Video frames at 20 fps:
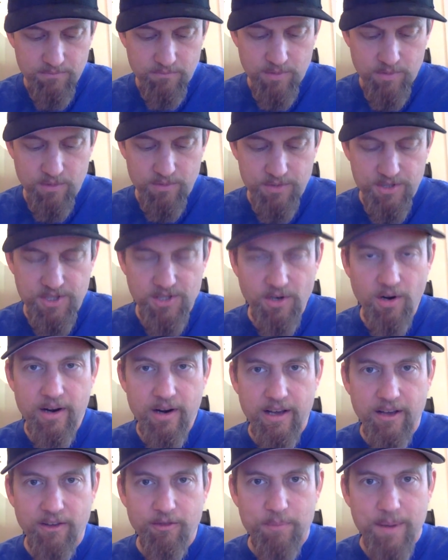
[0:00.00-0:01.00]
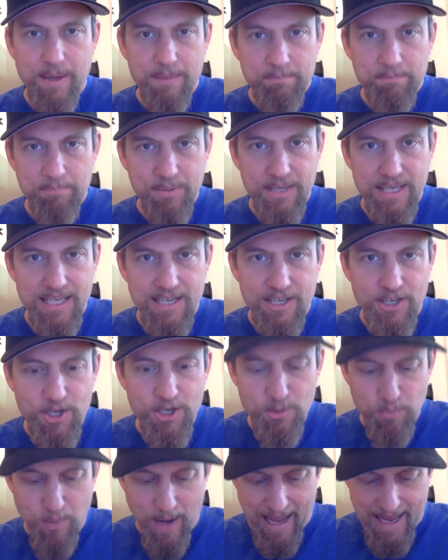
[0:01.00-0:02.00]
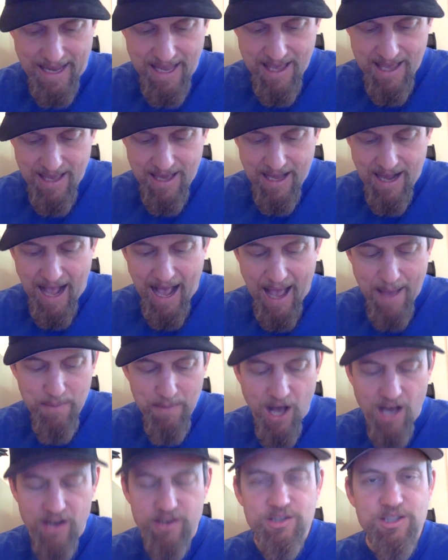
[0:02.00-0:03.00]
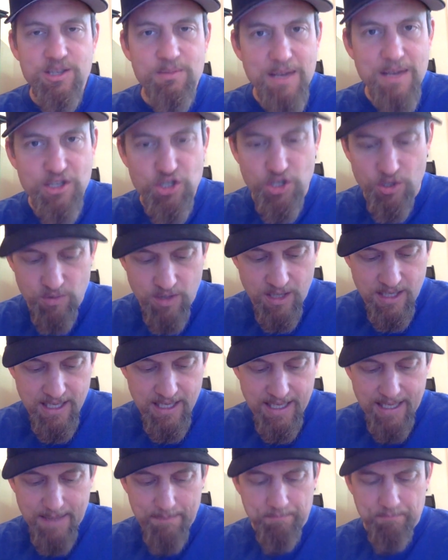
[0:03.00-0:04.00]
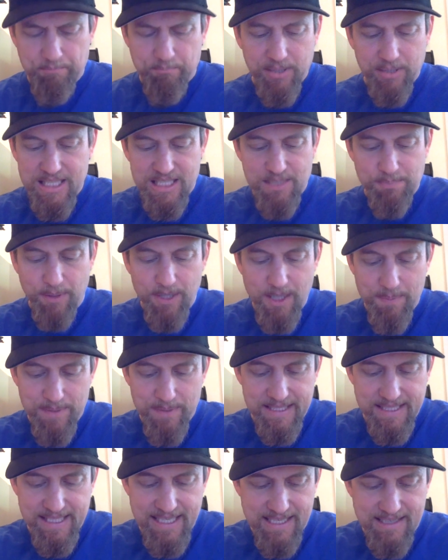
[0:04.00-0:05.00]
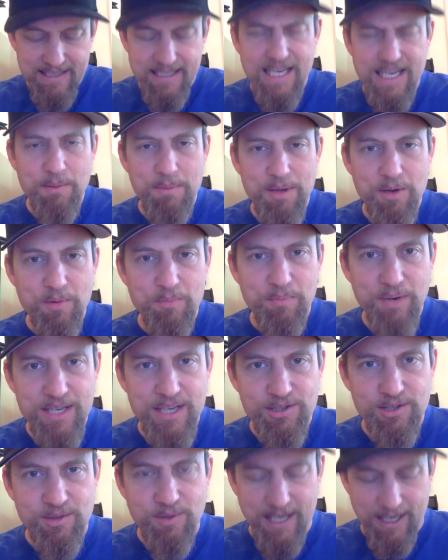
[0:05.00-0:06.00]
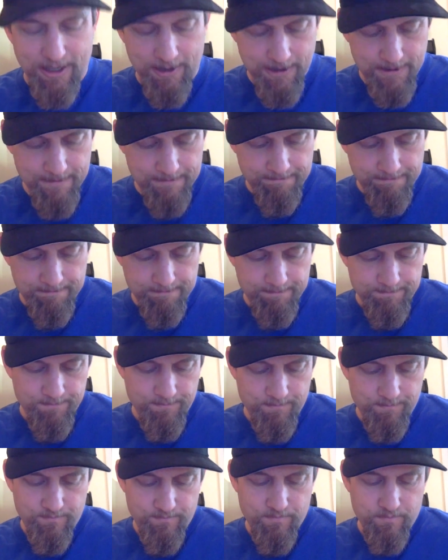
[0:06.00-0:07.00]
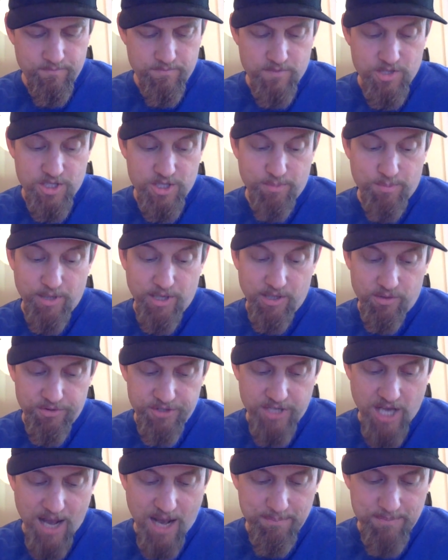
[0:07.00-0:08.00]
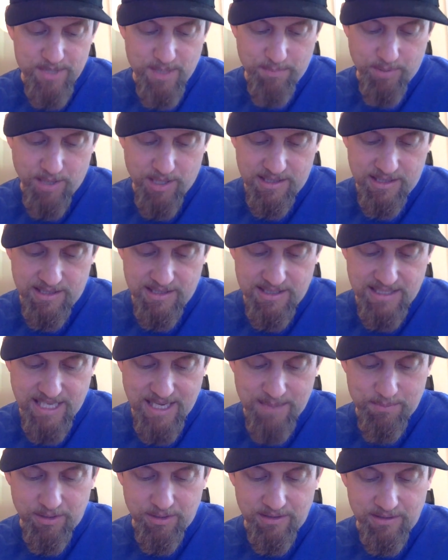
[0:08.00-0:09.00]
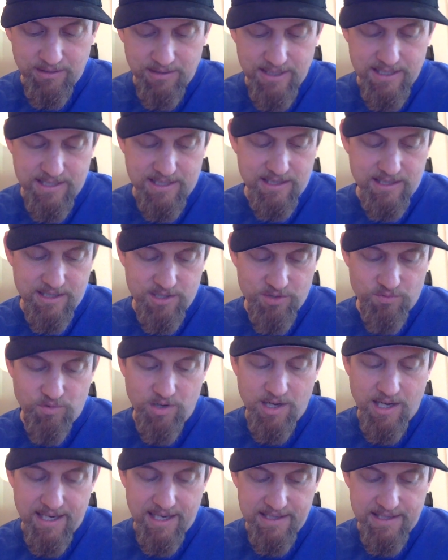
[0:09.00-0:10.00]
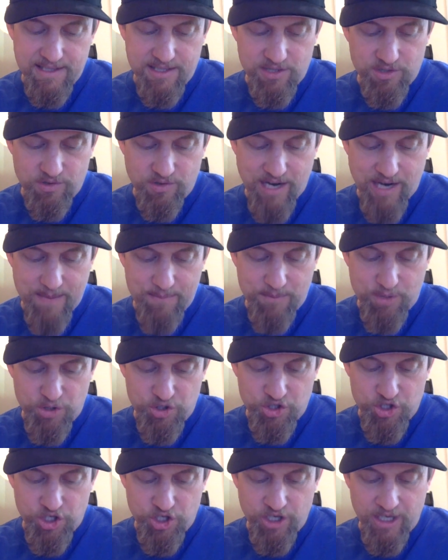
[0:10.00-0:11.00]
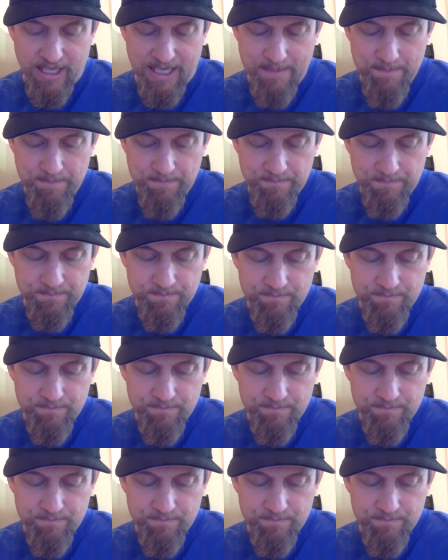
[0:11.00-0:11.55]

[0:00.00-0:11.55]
"Well, sort of, but in a good way. I'm honored to meet you. Please pull up a seat and tell me what brings you here." Sprinkles hopped up onto the table and listened as Roz described their journey.